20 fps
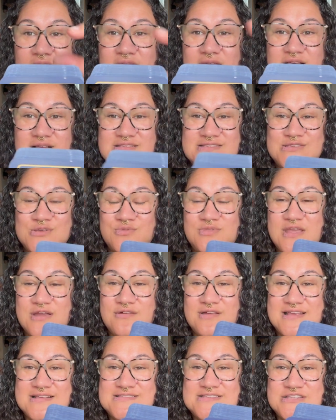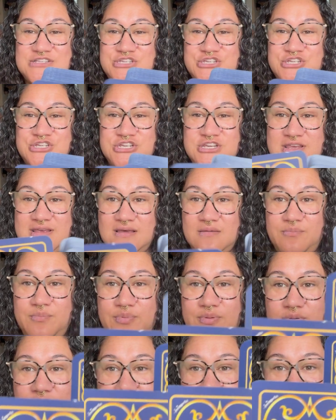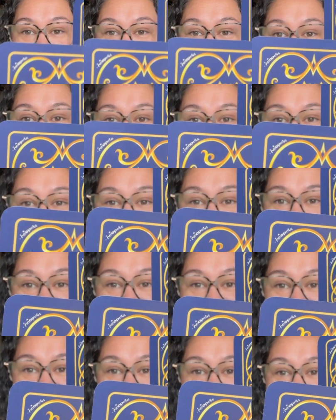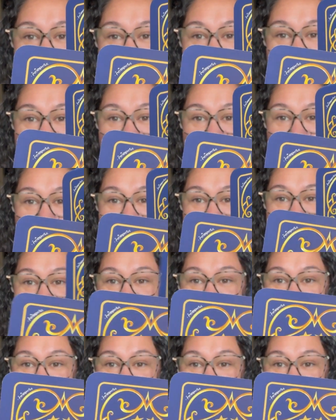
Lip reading: So there is a chip or a